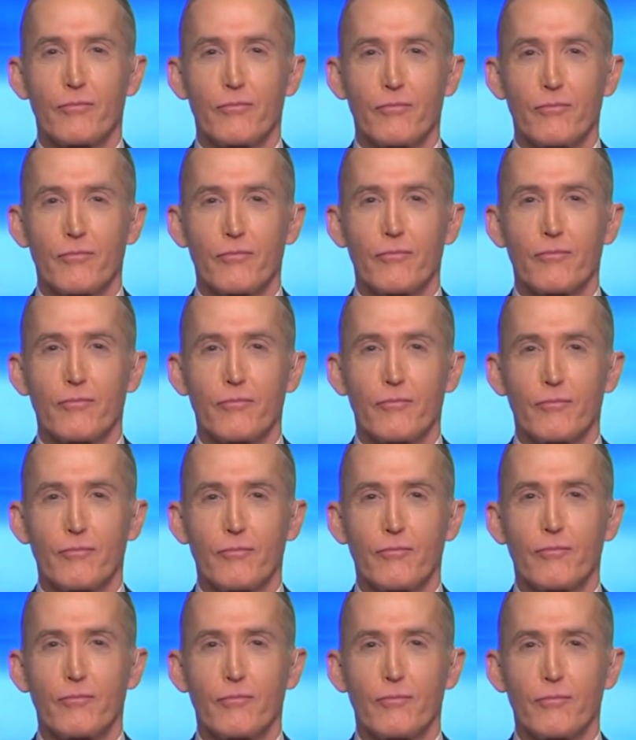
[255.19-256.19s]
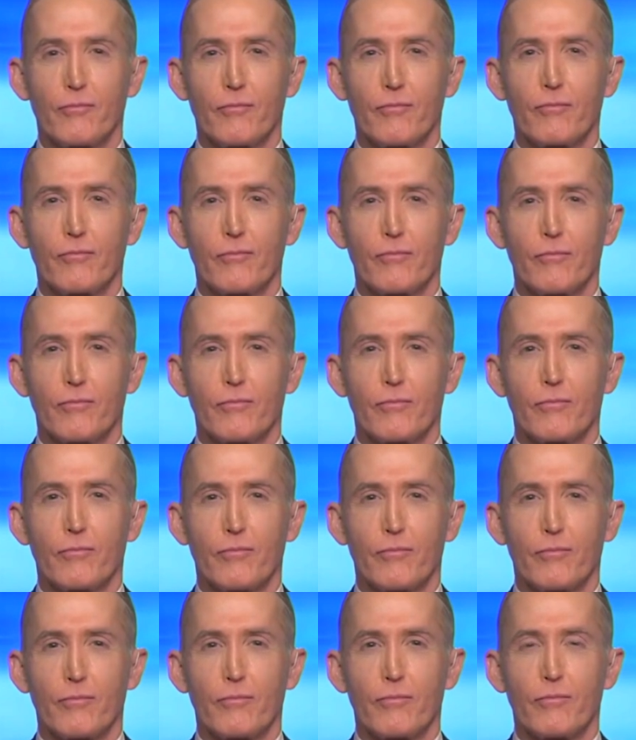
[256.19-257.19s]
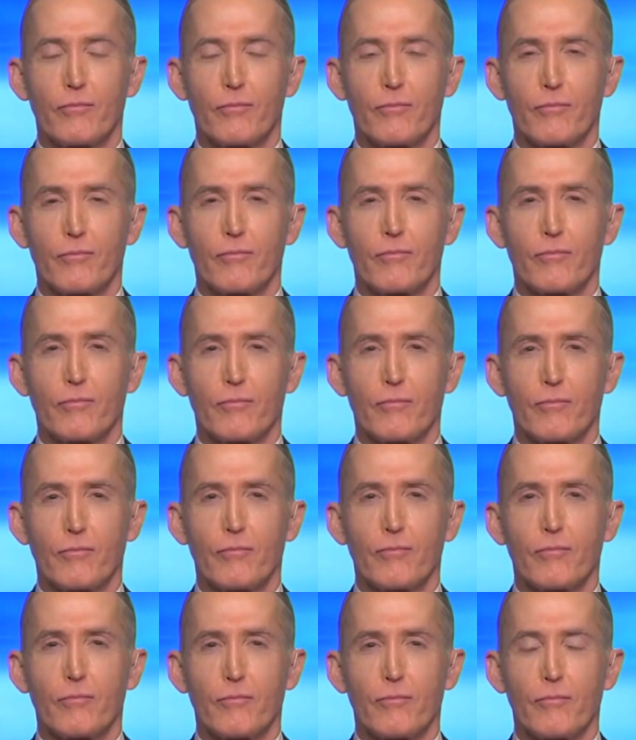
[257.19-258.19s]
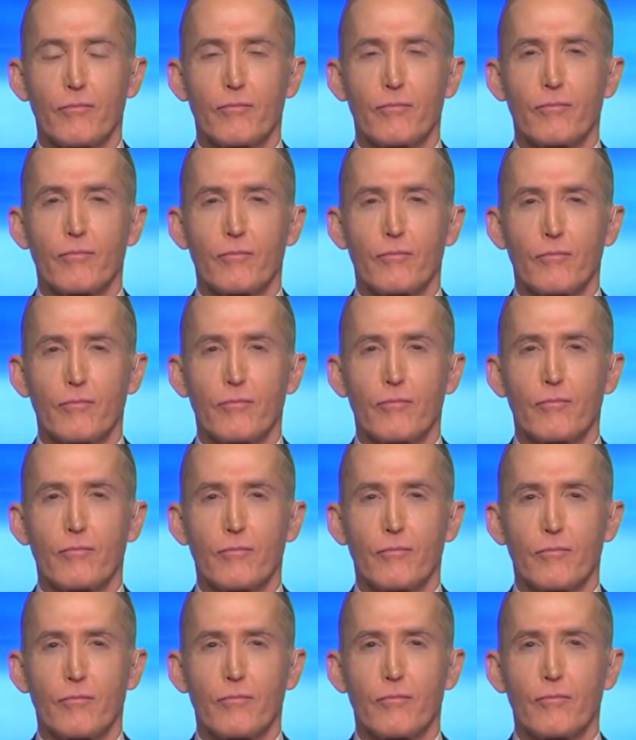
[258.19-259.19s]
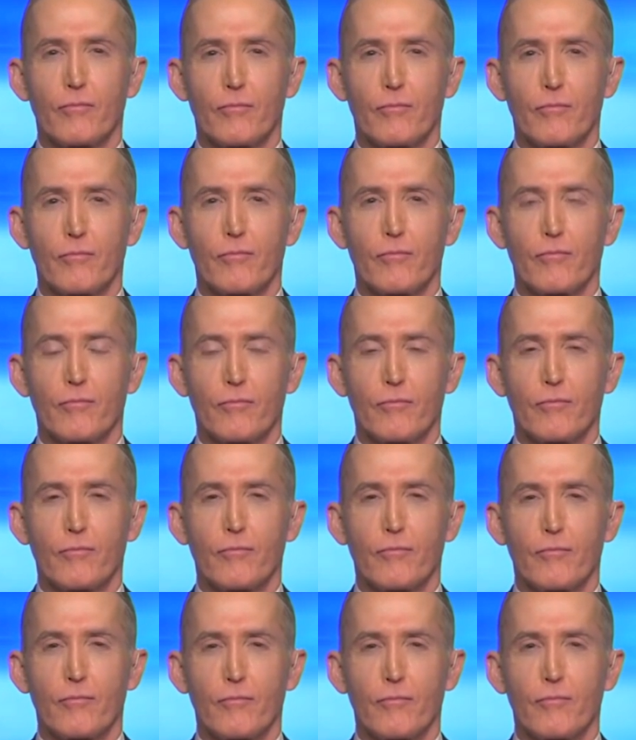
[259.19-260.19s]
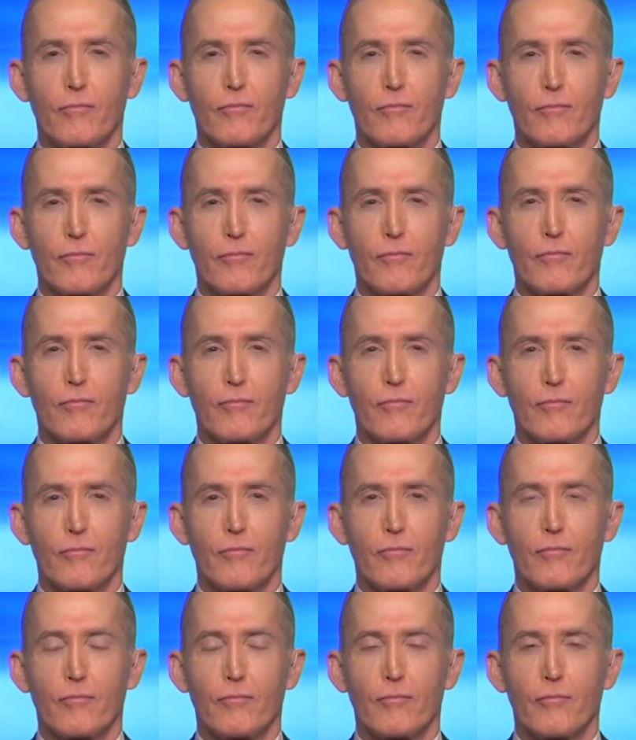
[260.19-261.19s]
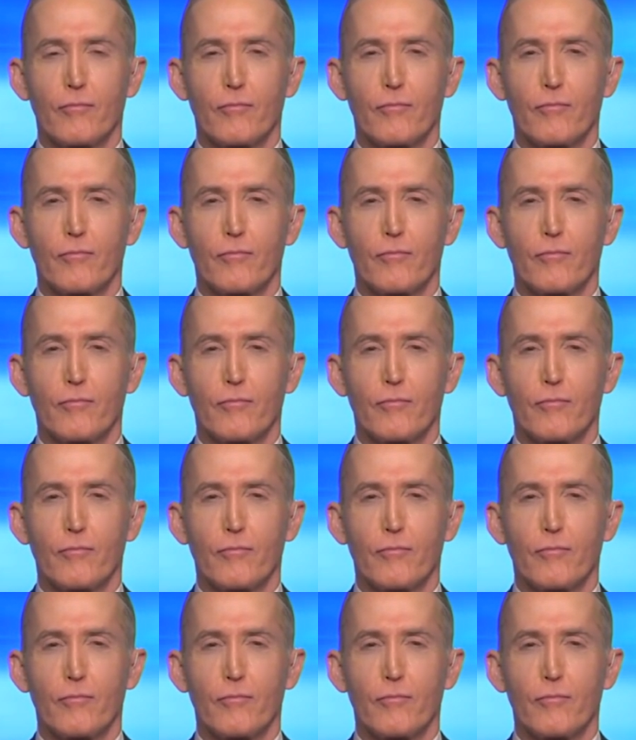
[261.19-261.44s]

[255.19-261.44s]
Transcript: (not speaking)